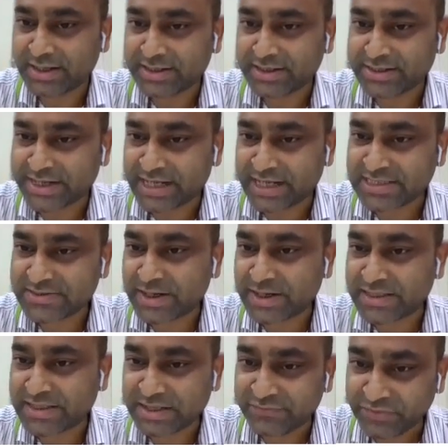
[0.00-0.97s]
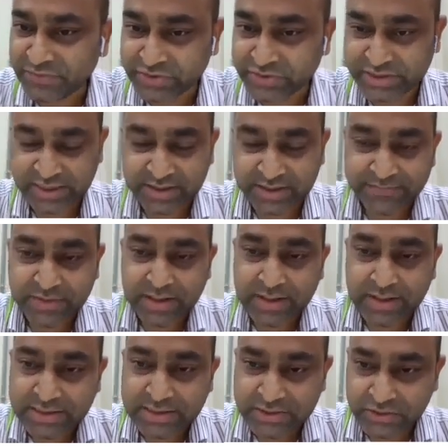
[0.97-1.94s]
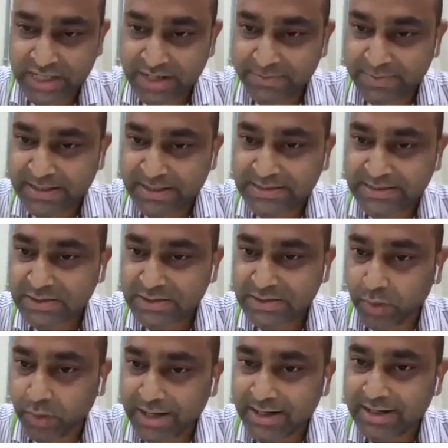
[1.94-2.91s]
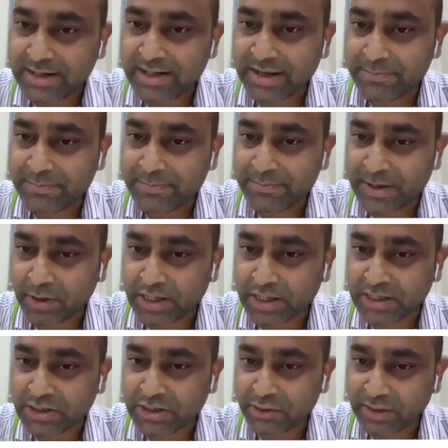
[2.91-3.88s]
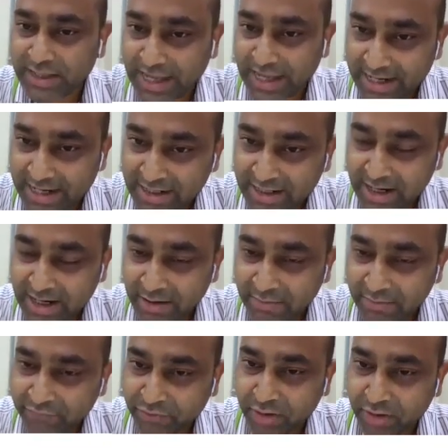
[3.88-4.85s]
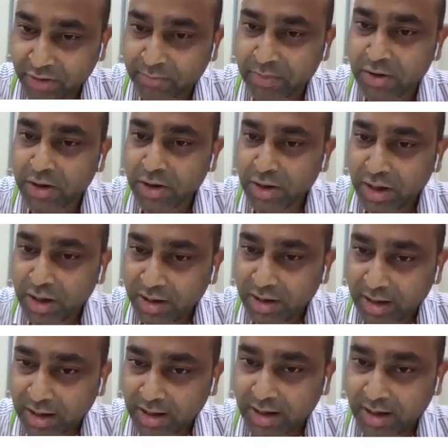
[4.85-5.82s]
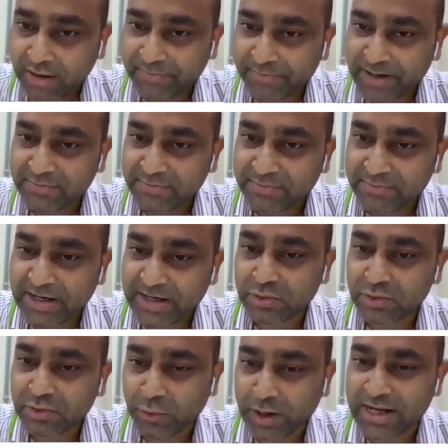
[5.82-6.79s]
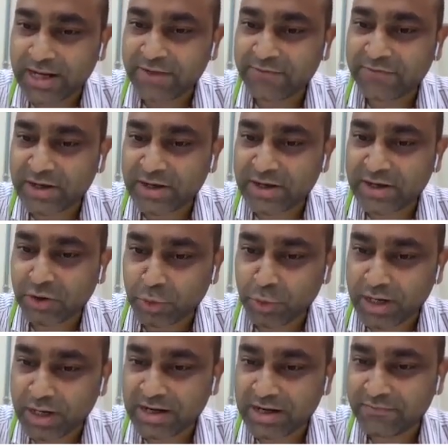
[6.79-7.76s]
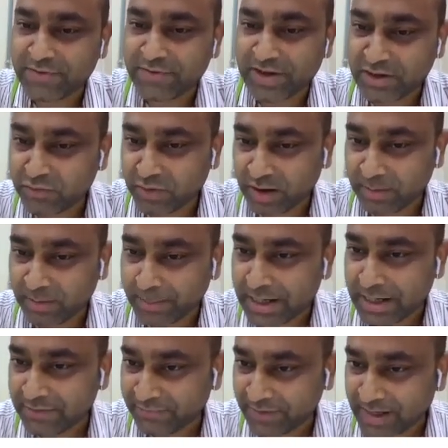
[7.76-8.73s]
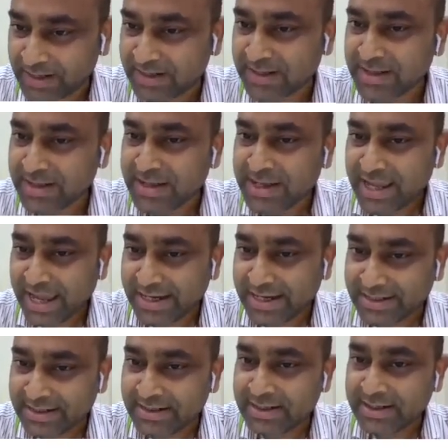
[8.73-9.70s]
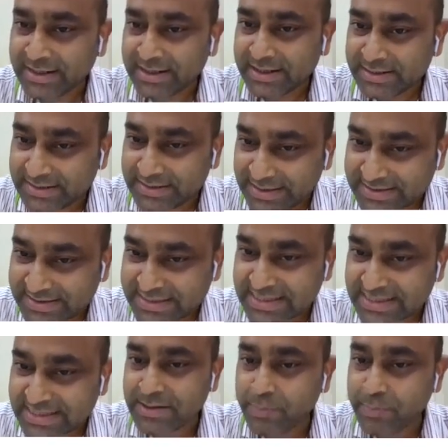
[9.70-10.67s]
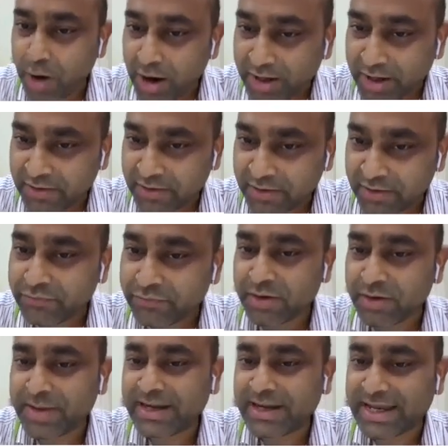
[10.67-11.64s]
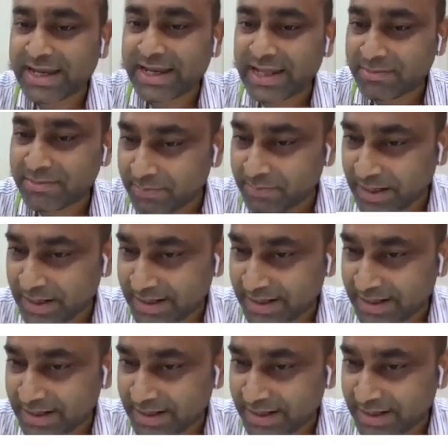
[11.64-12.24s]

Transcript: transverse diffusion. So that means one lipid molecule can come from upper leaflet to lower leaflet or lower leaflet to upper leaflet, and this is important for maintaining membrane